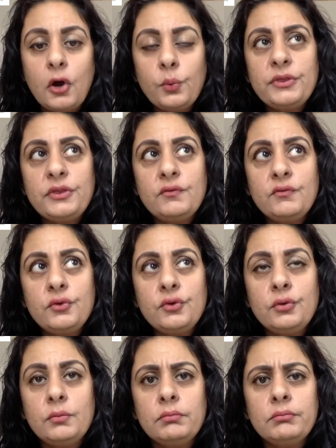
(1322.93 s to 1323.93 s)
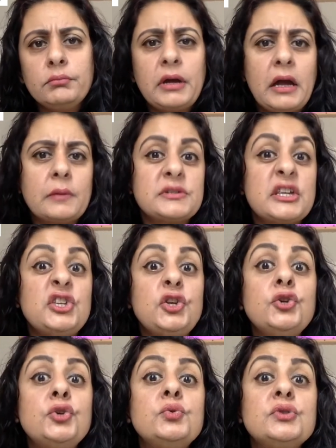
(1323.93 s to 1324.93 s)
with the room perhaps that you
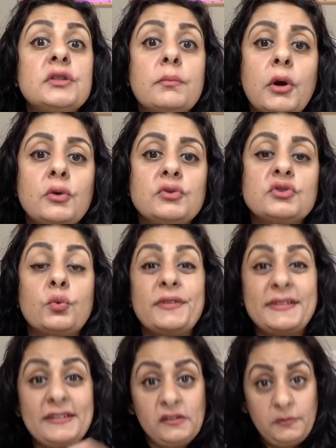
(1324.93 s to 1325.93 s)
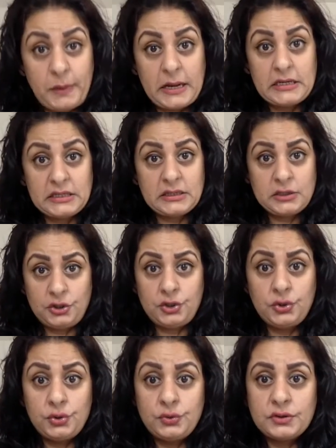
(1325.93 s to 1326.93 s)
use the most, or the space that you
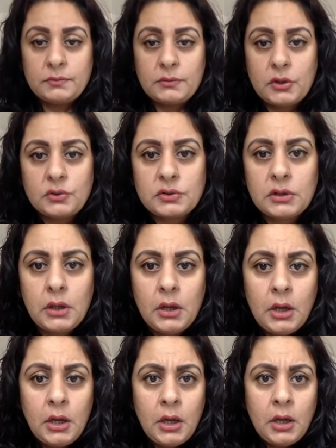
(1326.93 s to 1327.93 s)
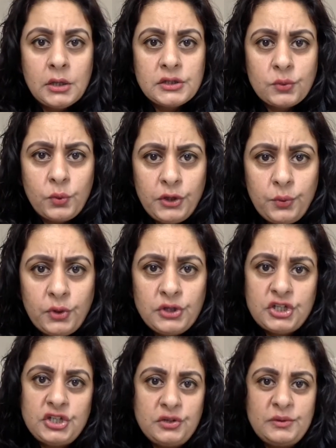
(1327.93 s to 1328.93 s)
use the most. So what you want
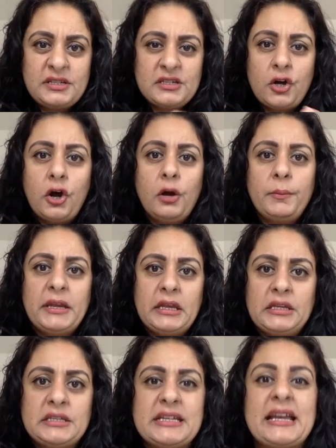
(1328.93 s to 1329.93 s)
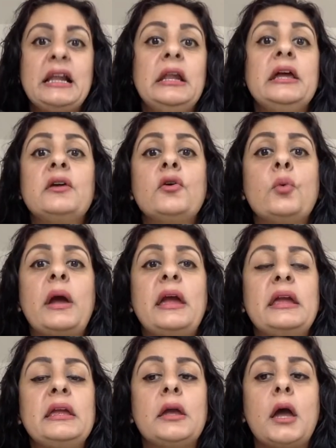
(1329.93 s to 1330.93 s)
to do is start beginning to clear
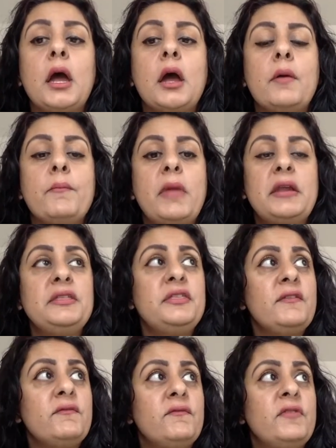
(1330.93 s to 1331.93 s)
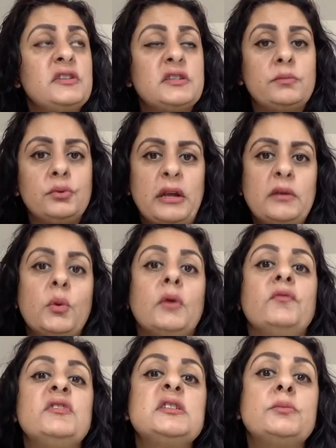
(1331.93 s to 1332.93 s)
away anything visible,
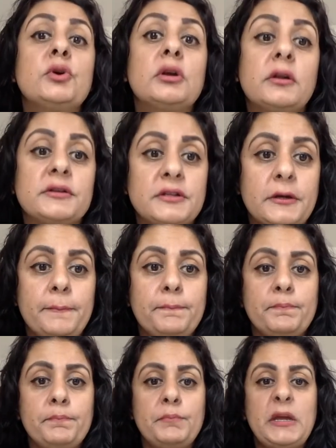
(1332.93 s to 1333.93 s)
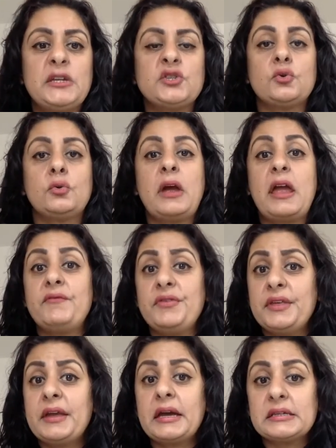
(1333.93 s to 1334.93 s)
visible clutter. Make sure
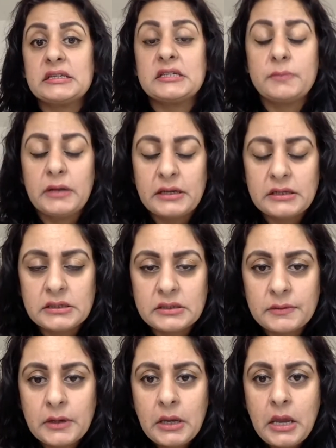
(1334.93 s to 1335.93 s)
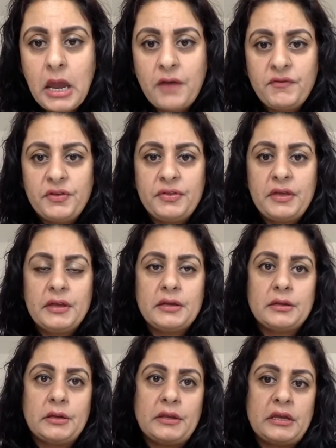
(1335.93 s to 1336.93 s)
everything has its place. Everything
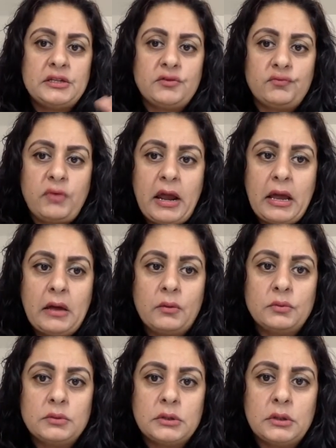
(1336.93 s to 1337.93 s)
that is around